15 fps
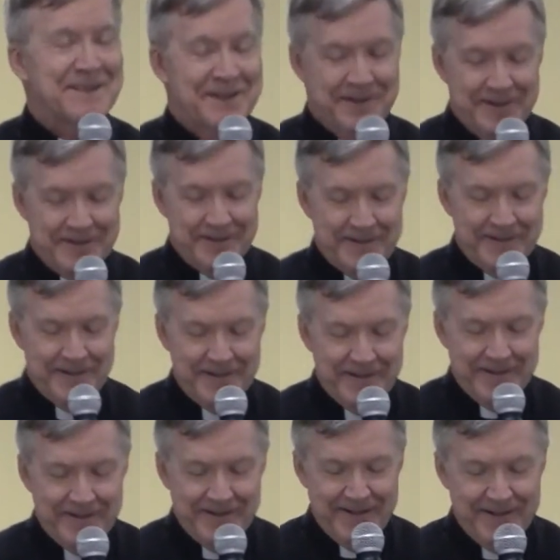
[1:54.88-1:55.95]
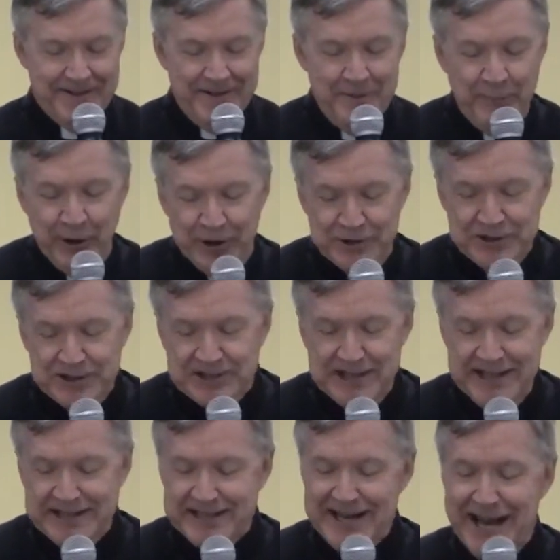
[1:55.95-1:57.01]
Amen. Because you
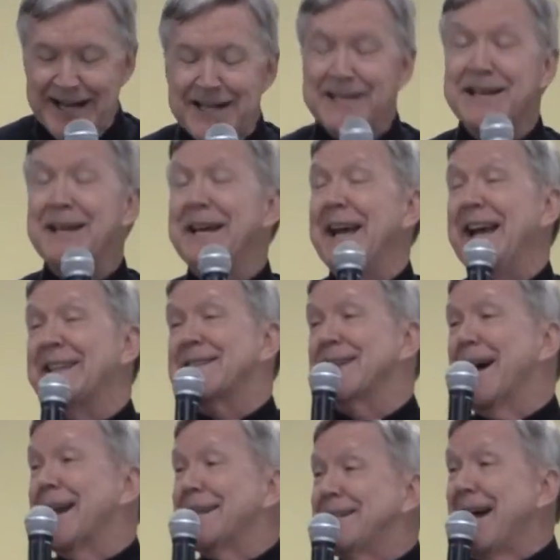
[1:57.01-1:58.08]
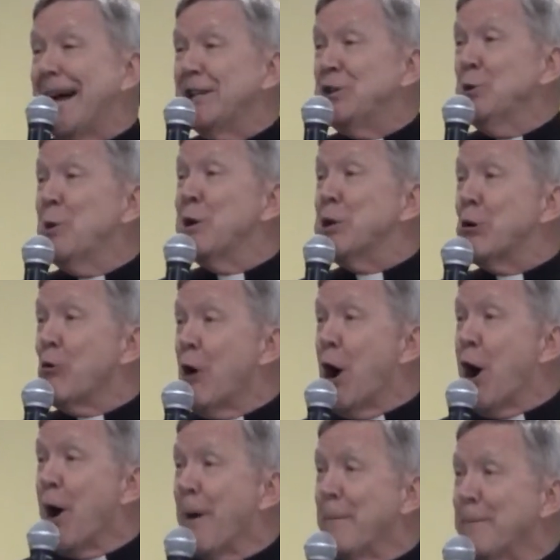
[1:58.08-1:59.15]
see, sanctity, it's not a tattoo on your
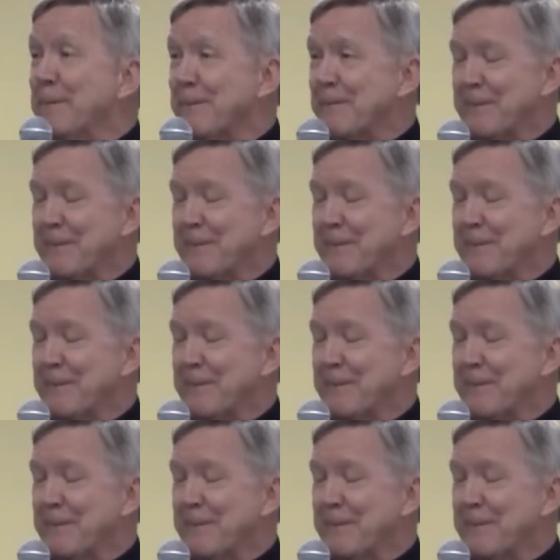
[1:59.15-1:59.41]
arm.